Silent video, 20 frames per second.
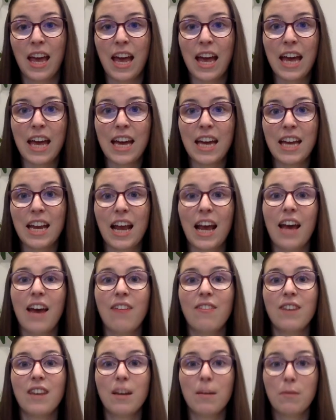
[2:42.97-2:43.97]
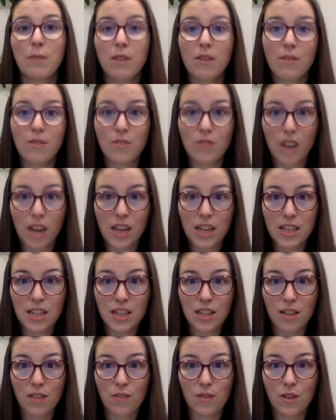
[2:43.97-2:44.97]
And I have a number of
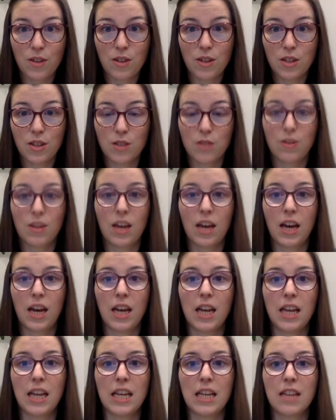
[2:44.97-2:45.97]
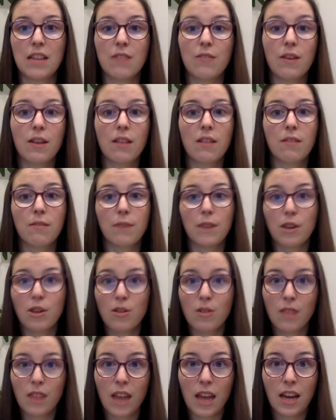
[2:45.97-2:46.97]
strategies for you to do that in the rest of my
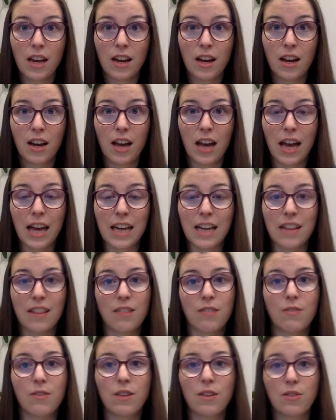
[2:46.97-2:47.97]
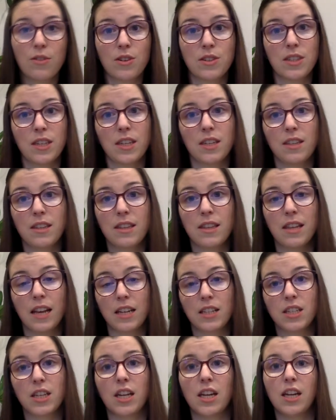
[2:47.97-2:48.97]
newsletter and in the resources
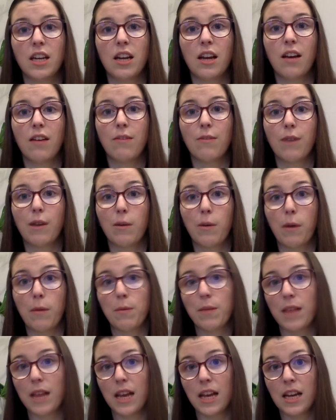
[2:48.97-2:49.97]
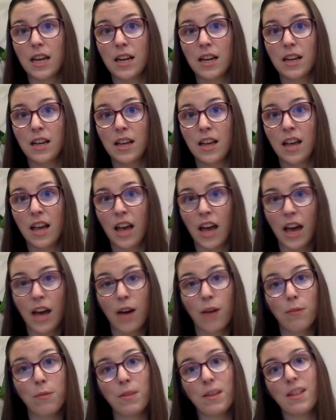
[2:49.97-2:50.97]
section of my website. I
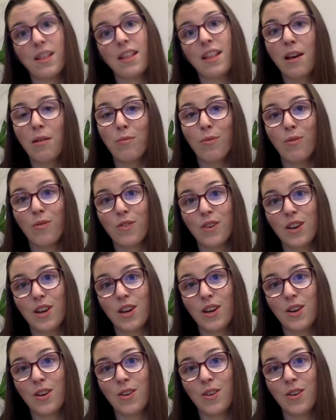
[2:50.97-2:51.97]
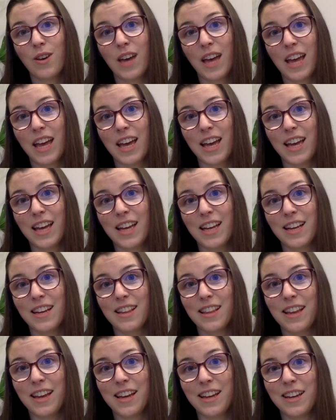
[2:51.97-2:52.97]
hope this is helpful for you and
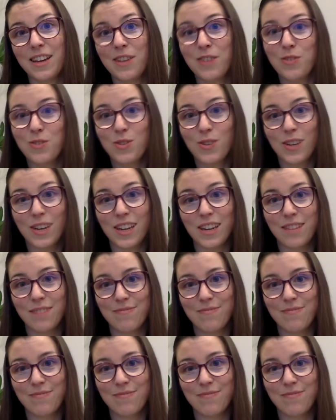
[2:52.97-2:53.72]
that you enjoyed it.